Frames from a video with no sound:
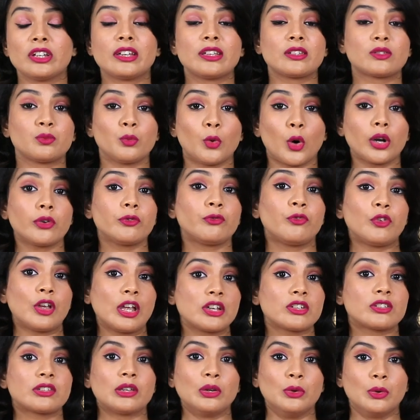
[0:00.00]
is what
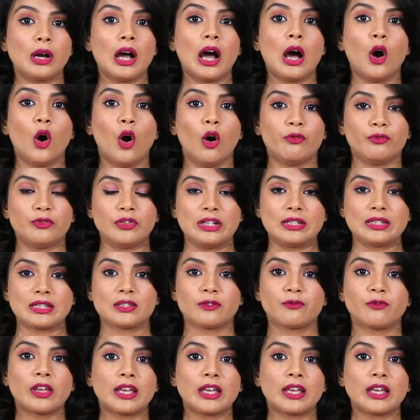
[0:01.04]
face yoga offers.